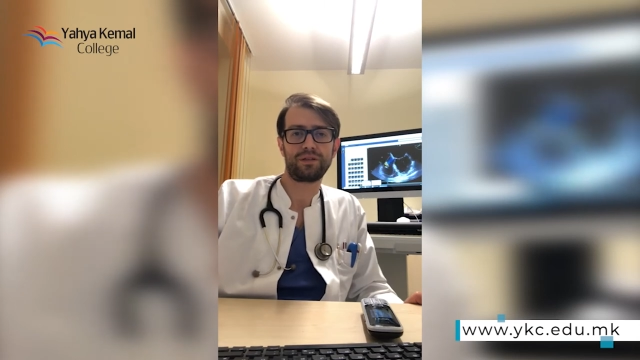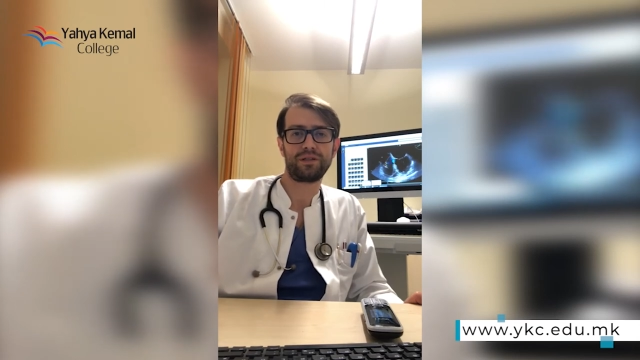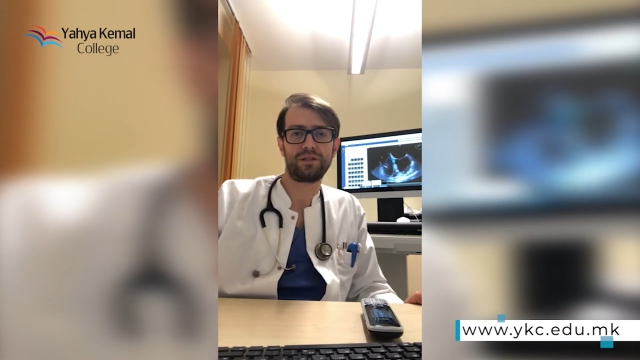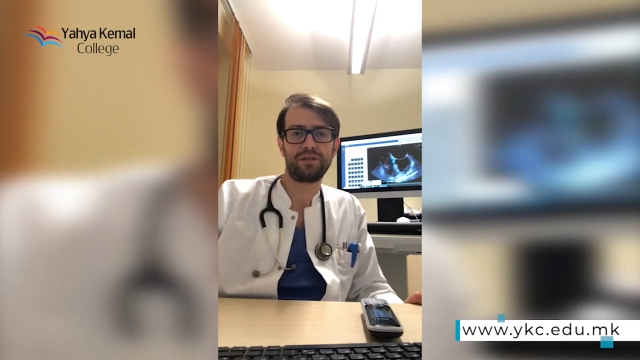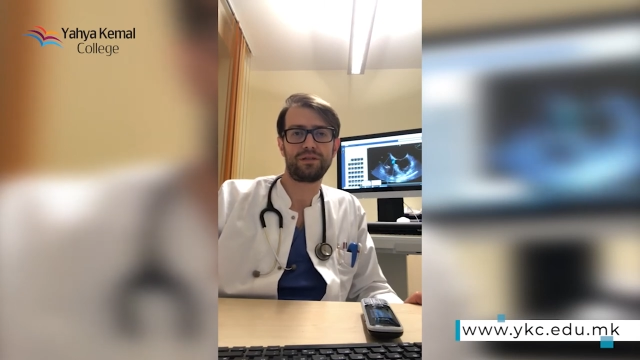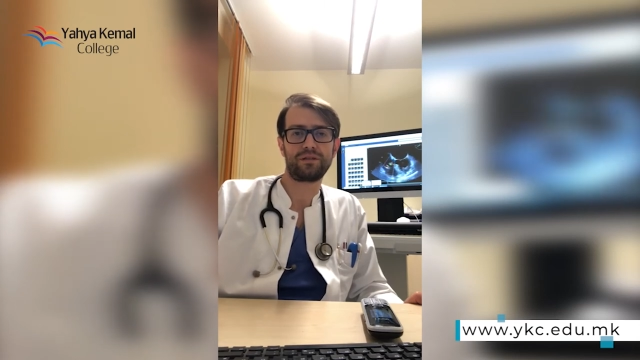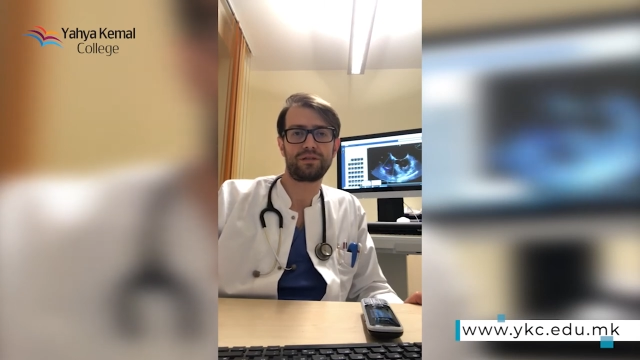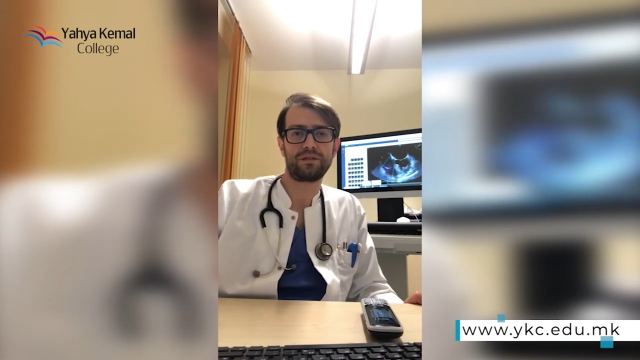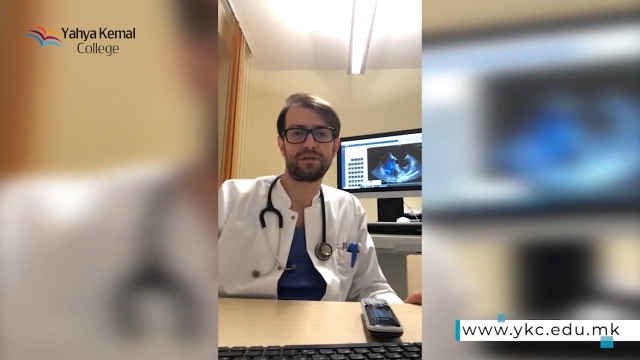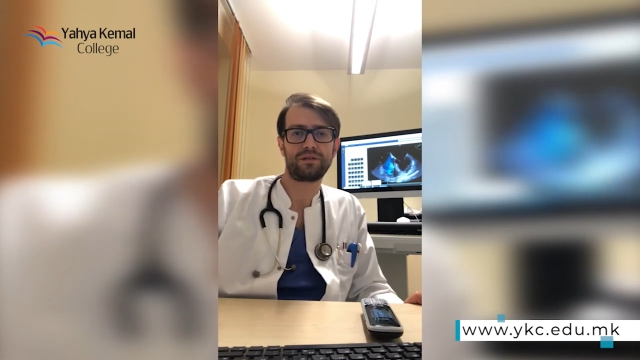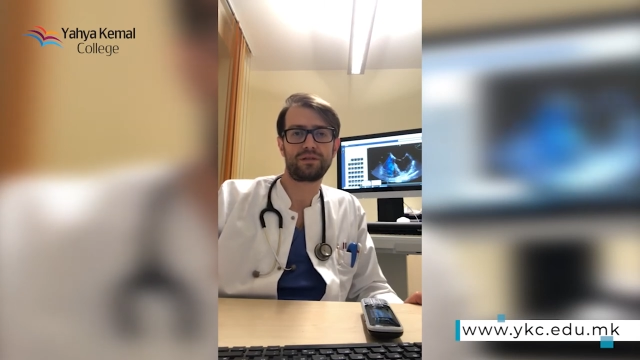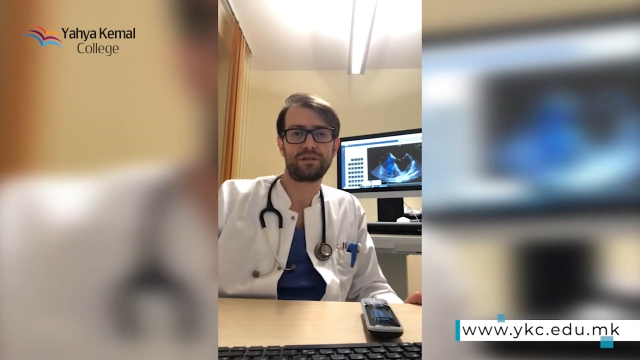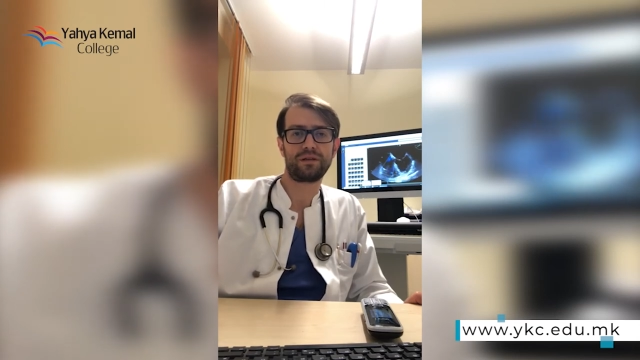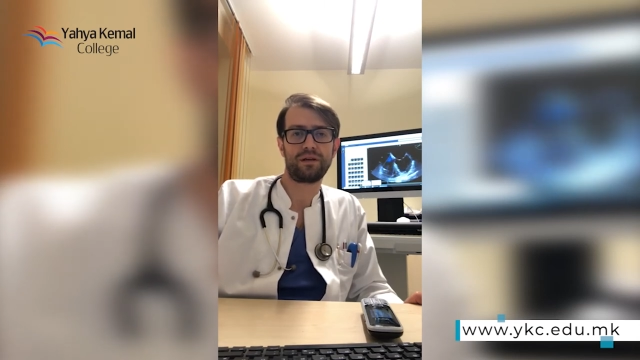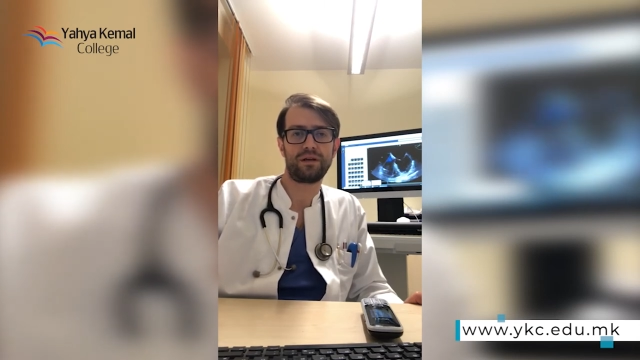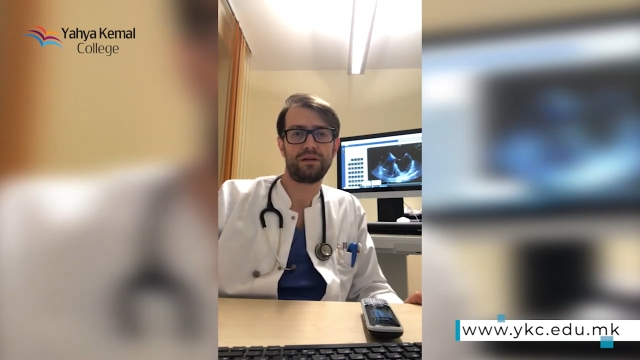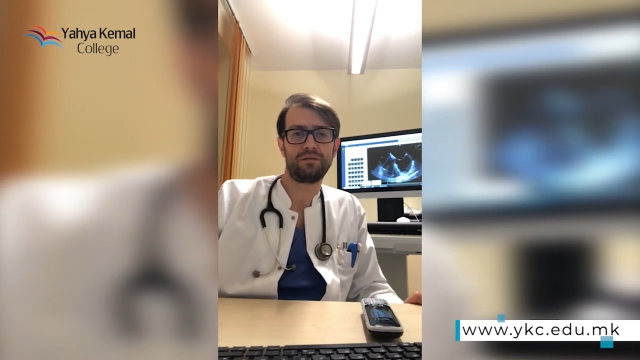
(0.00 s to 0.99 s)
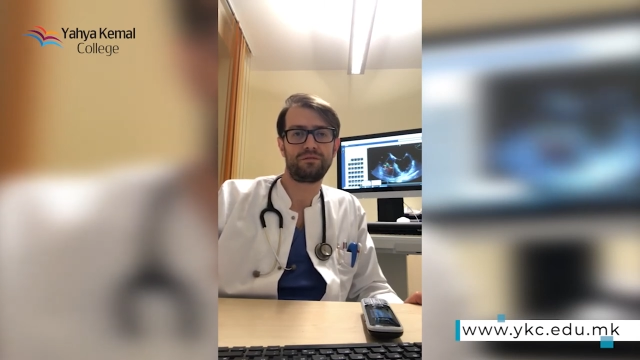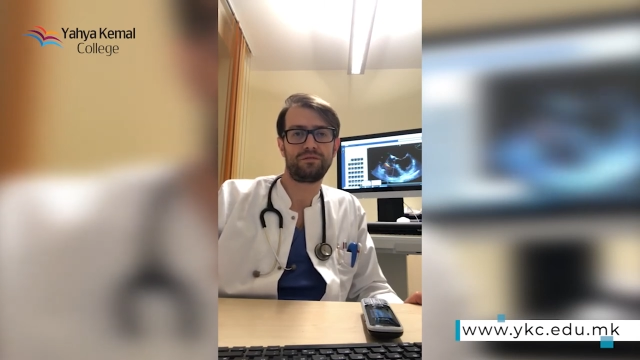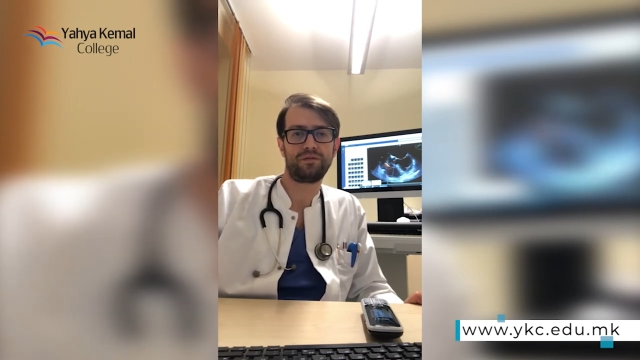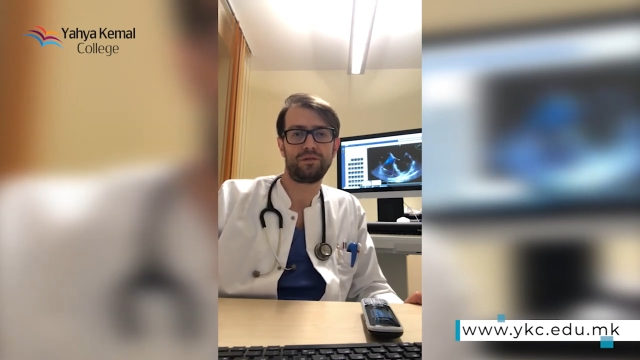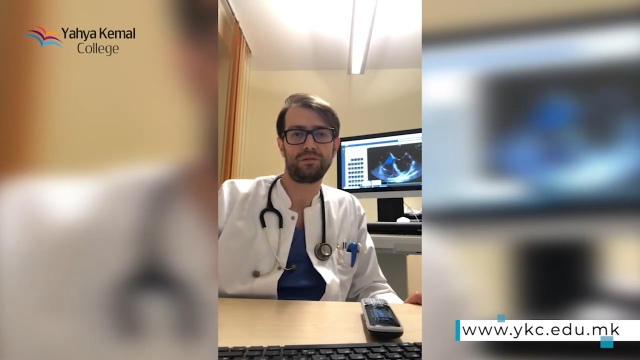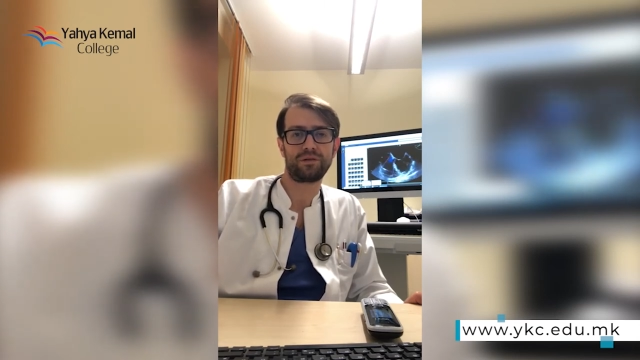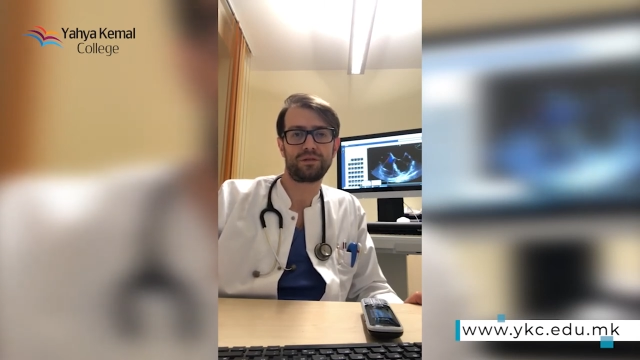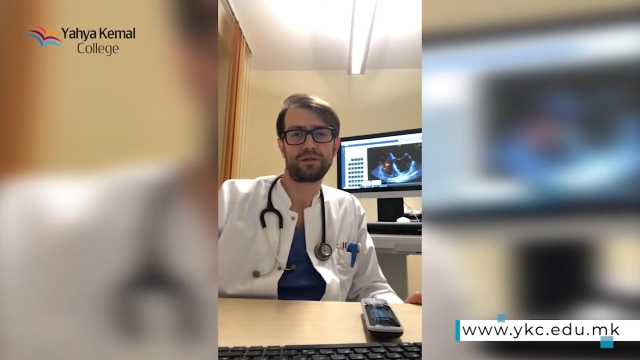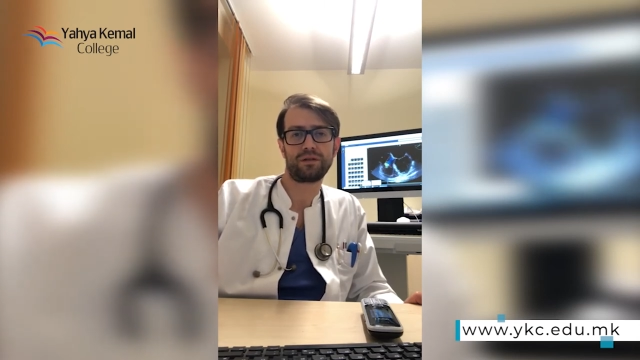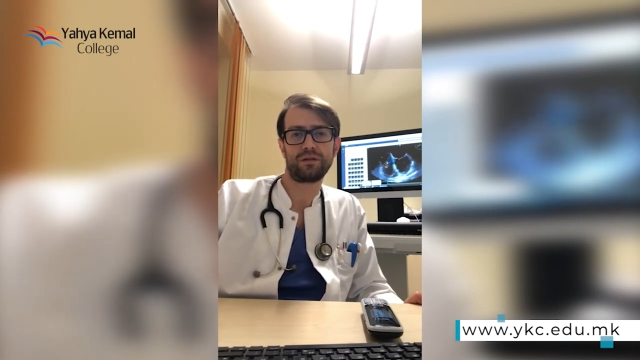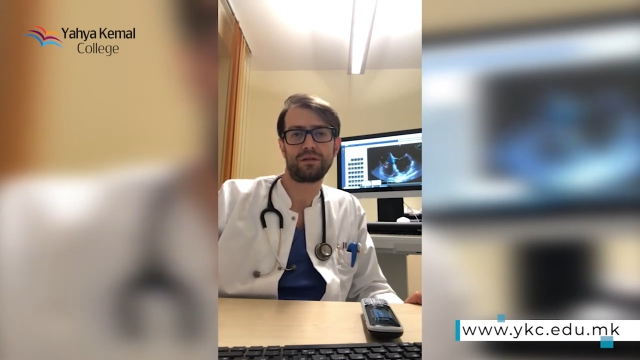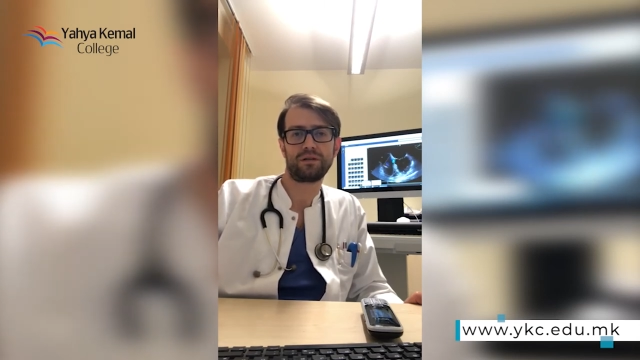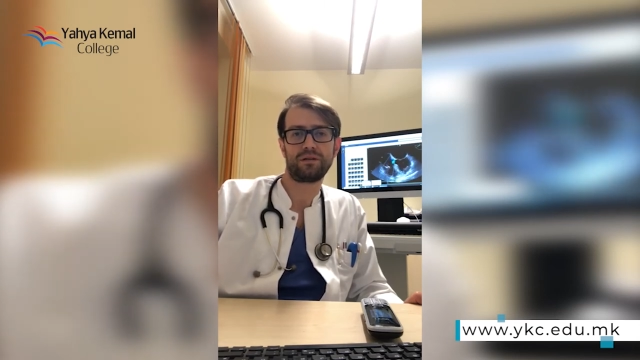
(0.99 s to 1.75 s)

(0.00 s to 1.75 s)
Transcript: diseases and focusing